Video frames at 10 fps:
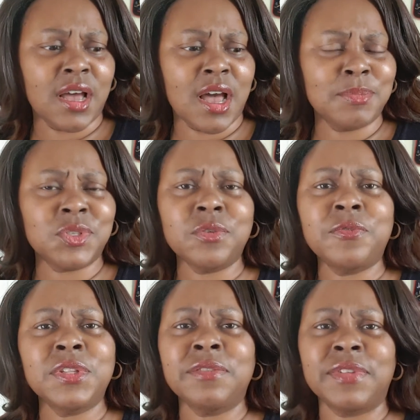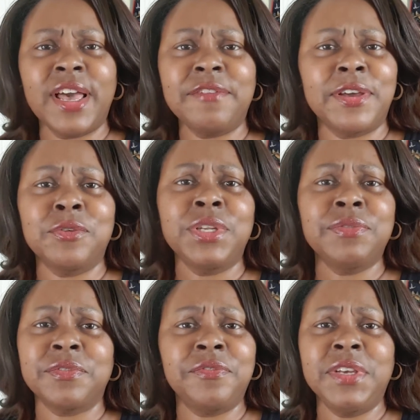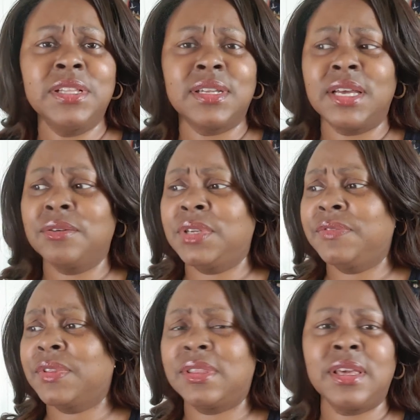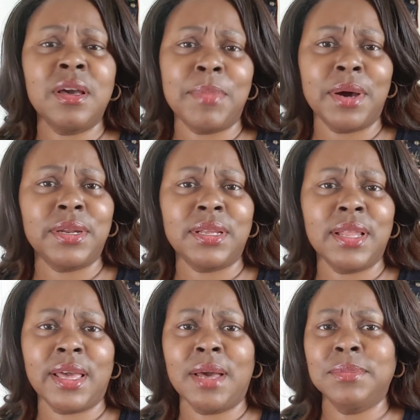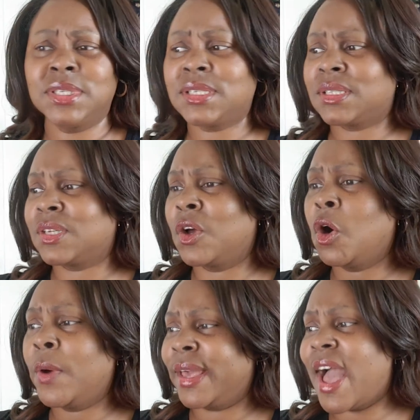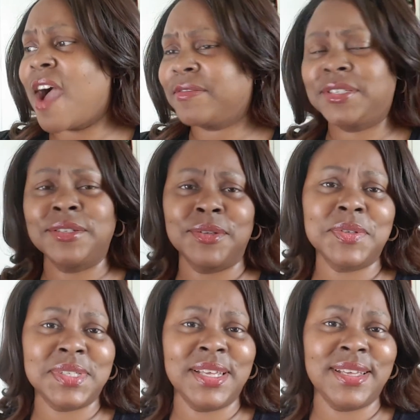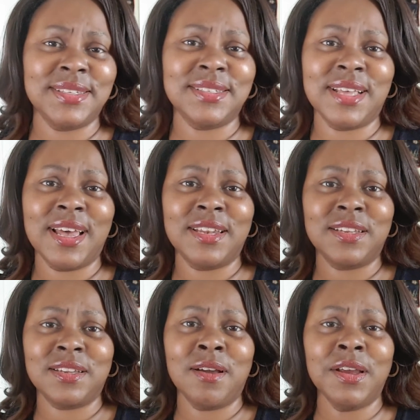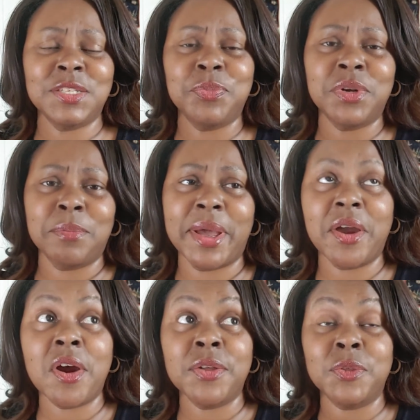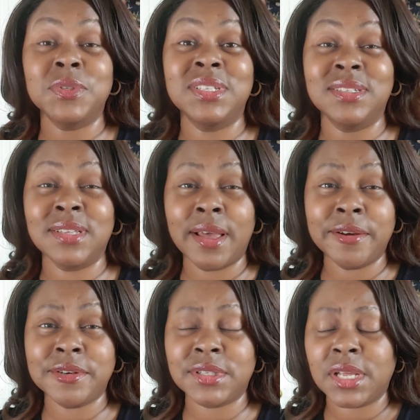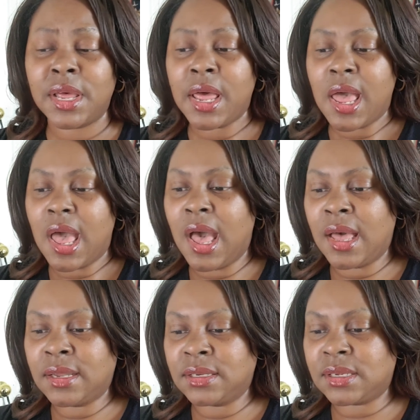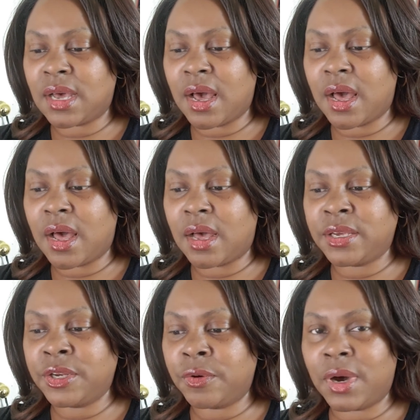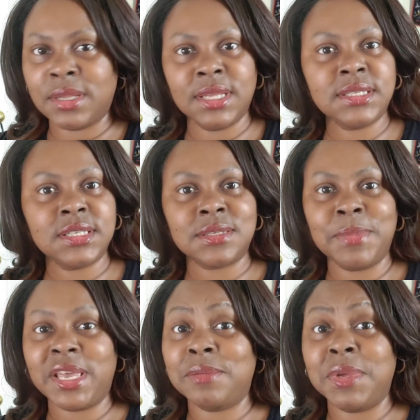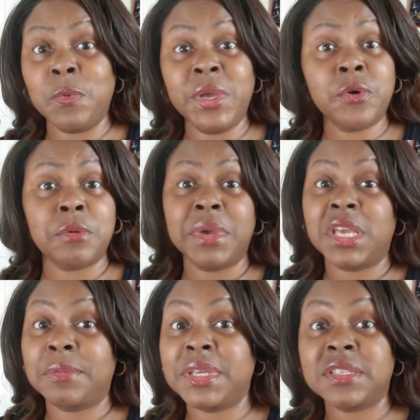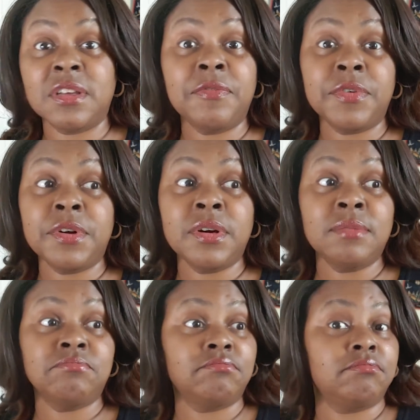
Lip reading: I'm so full of life. I don't even feel it. I don't even think about it. Like, I'm just going after those things that God has put on my heart, those desires. And, unless it's making me weak or making me suffer,